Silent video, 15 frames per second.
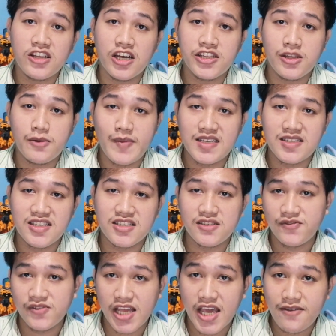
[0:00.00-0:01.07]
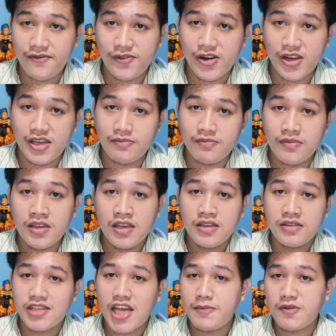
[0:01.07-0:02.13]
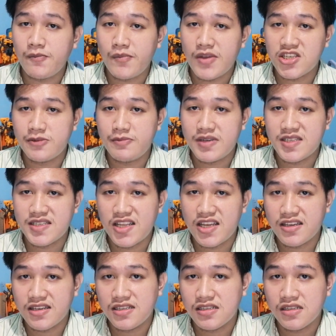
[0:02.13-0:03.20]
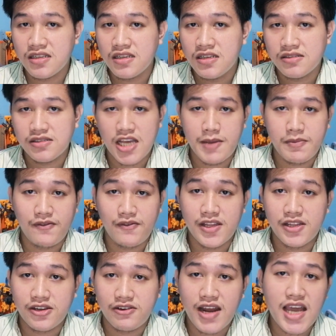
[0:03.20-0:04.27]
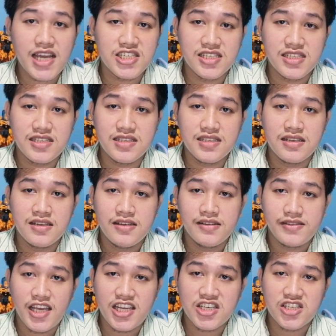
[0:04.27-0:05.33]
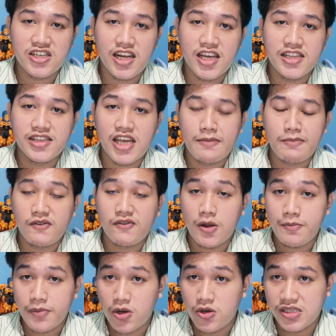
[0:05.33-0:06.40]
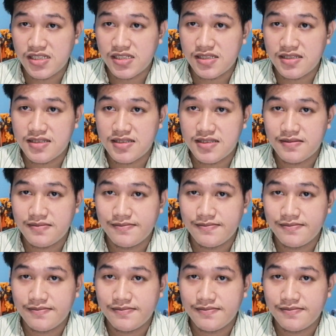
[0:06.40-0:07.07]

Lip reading: on the basis of time frame, type of measurements taken, type of interactions, nature, and type of components.